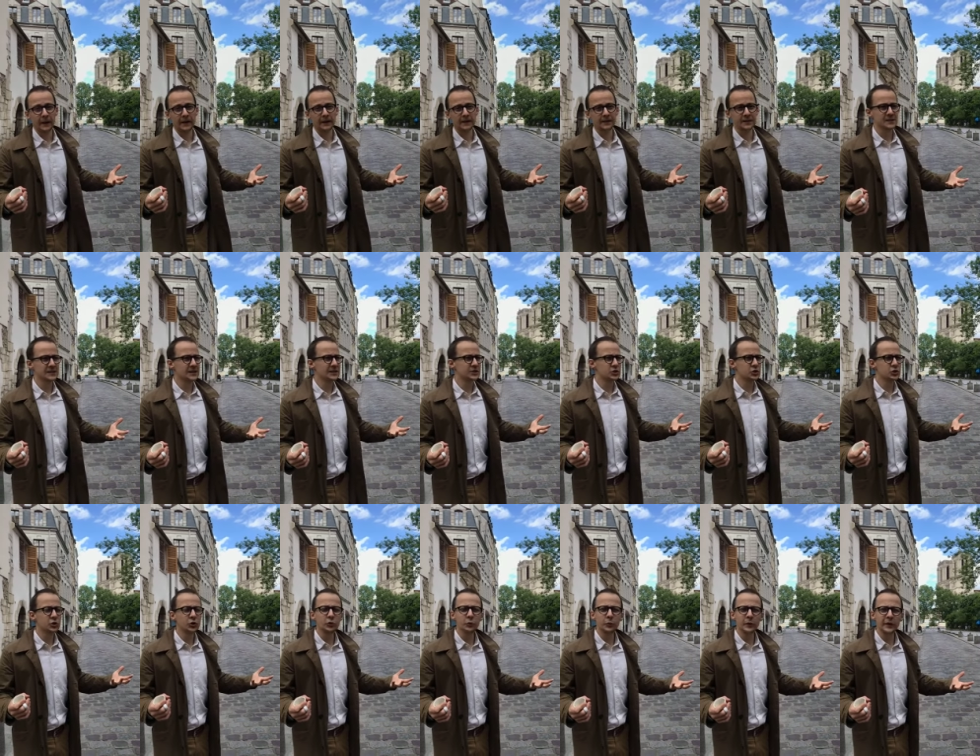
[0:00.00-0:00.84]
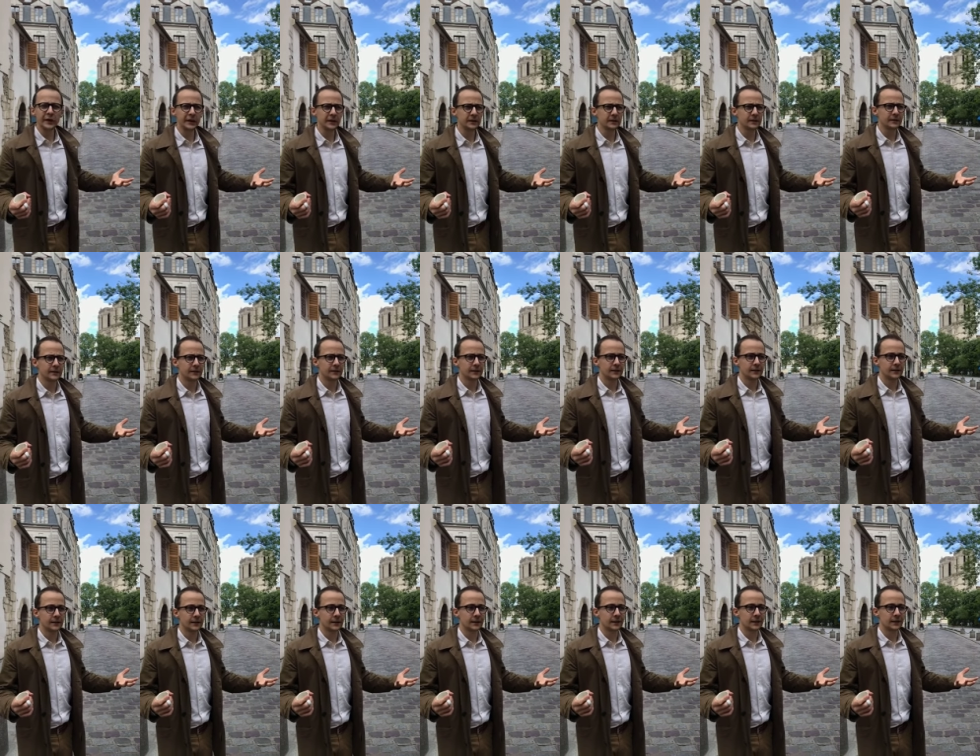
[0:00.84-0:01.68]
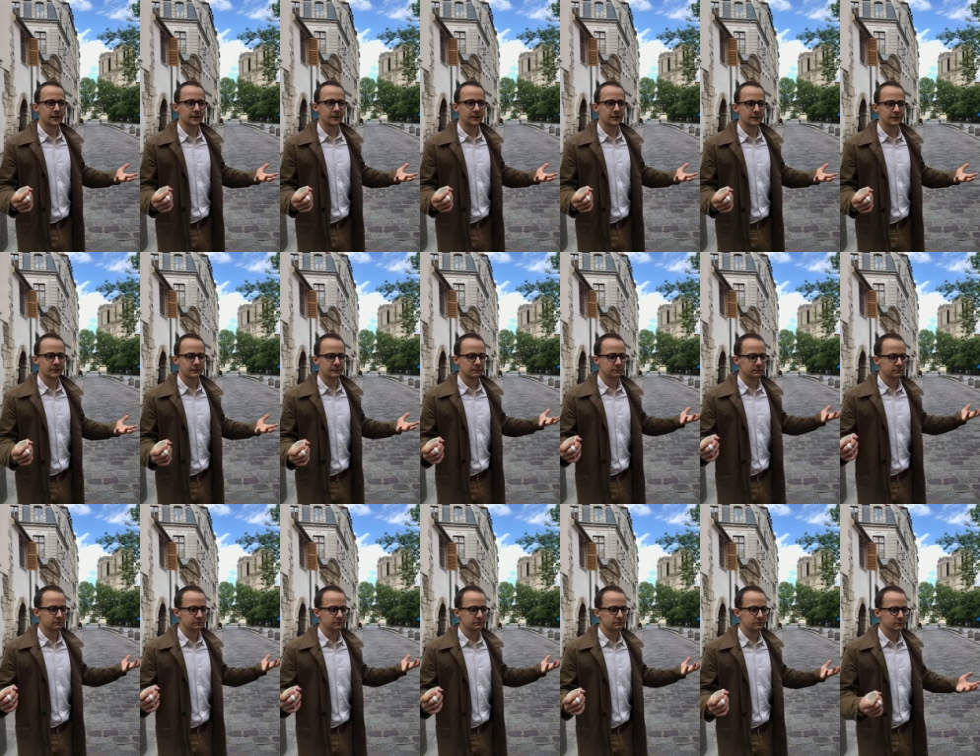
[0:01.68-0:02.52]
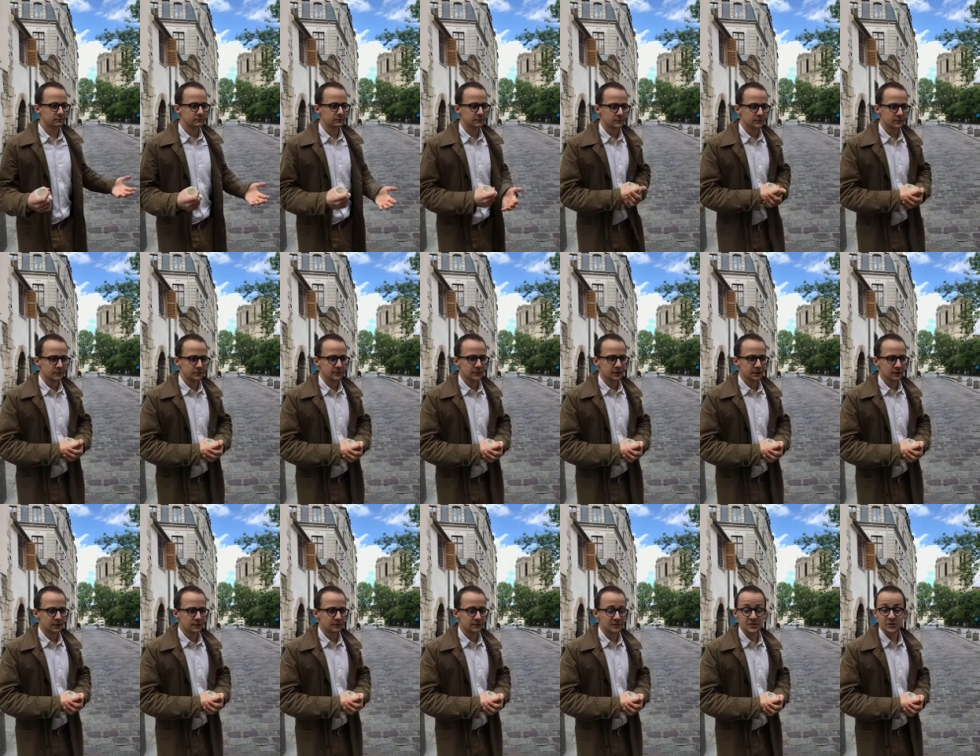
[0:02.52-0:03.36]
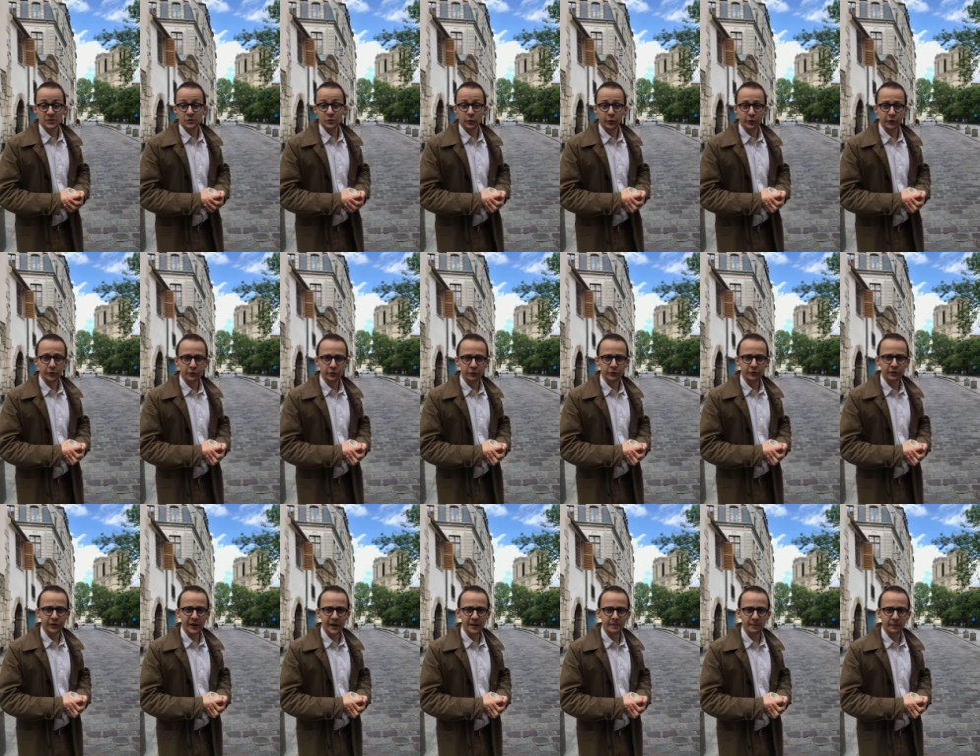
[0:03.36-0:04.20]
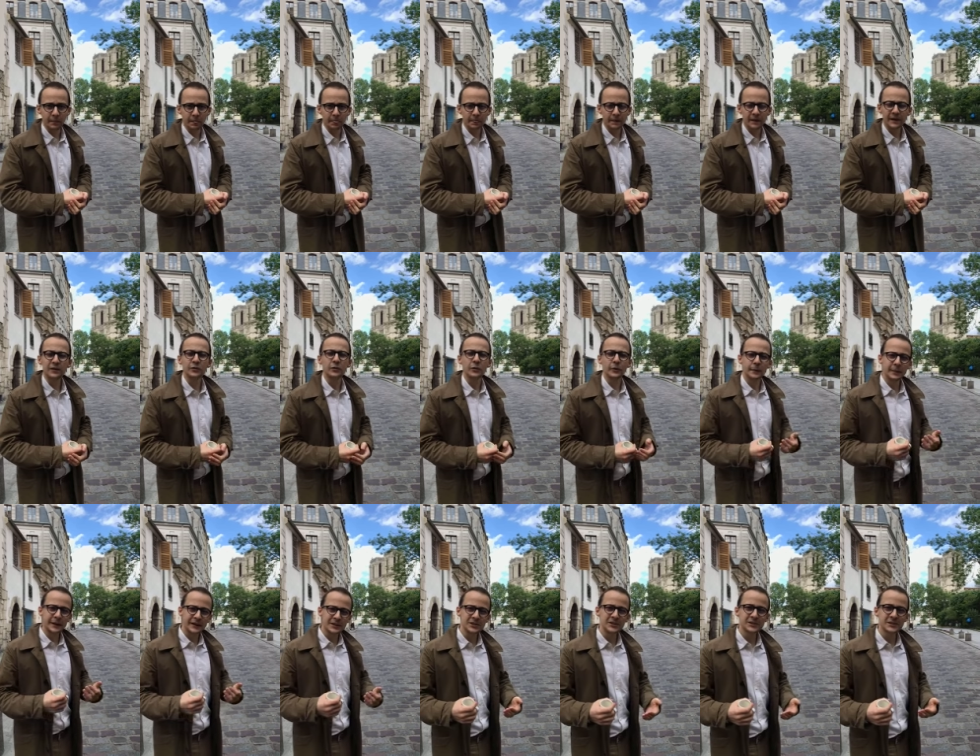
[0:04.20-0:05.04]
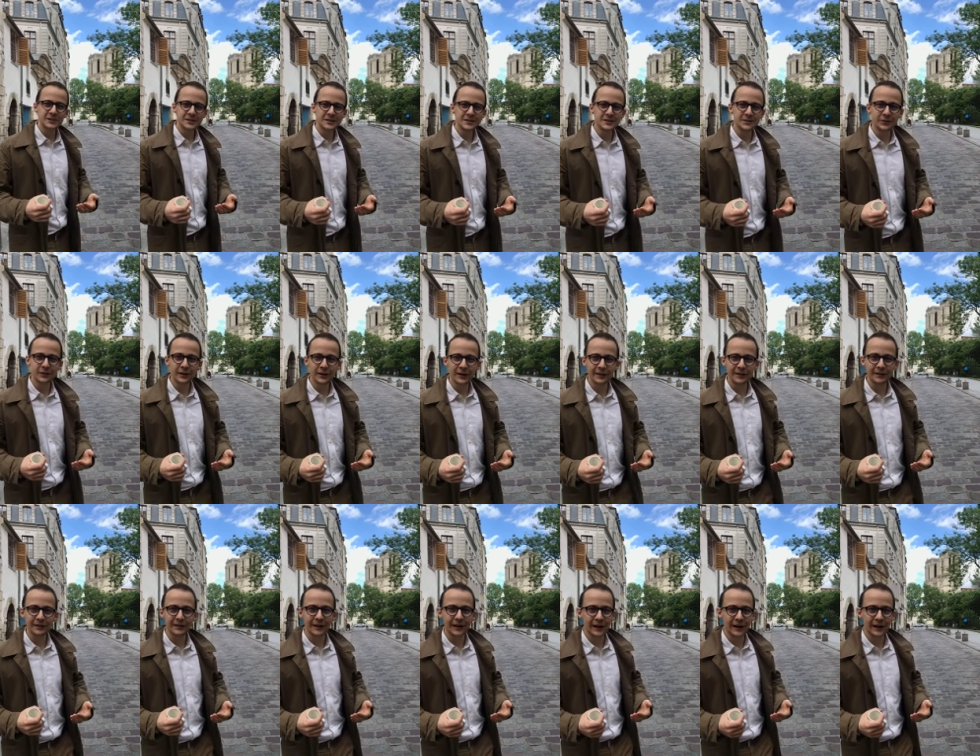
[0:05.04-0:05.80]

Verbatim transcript: They said, should we uh, destroy Notre Dame? Can you imagine this today?